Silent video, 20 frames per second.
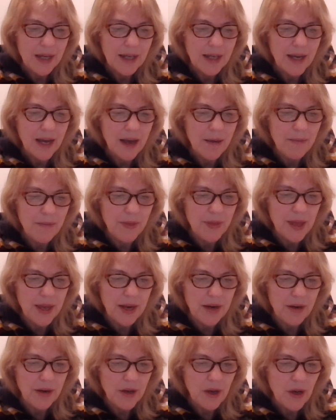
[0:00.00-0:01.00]
Come
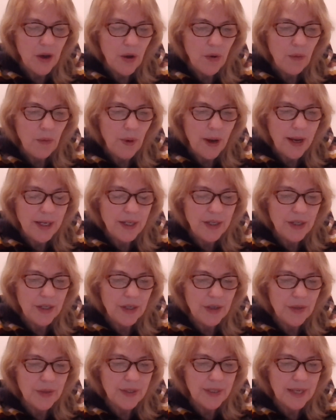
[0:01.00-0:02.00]
then, what do
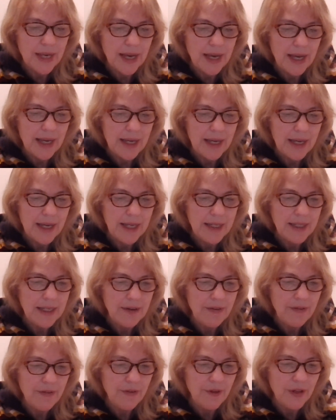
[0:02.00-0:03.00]
you say? Is
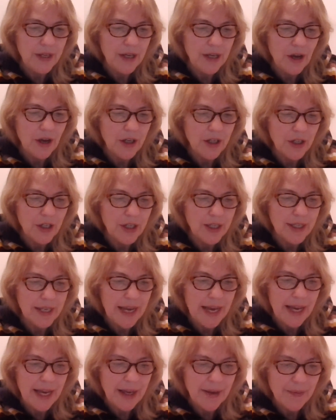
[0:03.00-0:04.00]
he fully conscious,
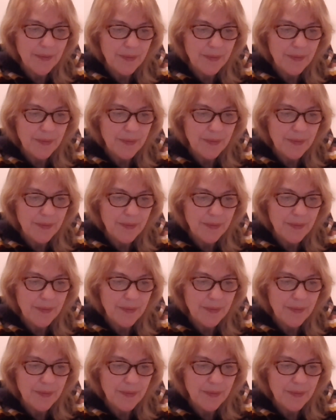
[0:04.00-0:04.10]
eh?